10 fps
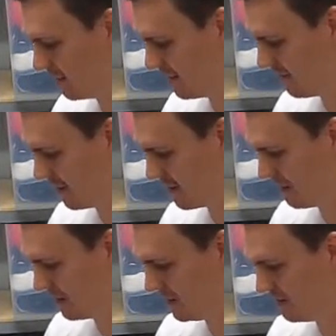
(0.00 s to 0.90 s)
can't see if there's a
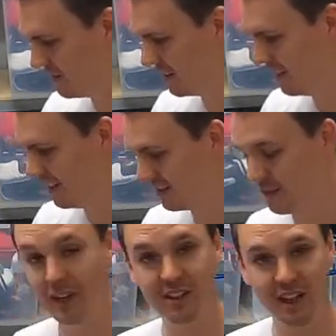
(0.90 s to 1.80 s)
message.
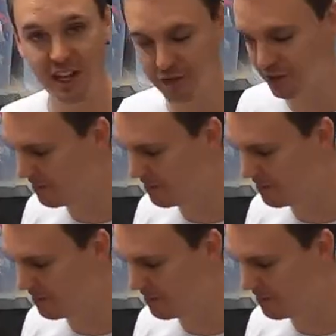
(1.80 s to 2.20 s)
So thanks Clive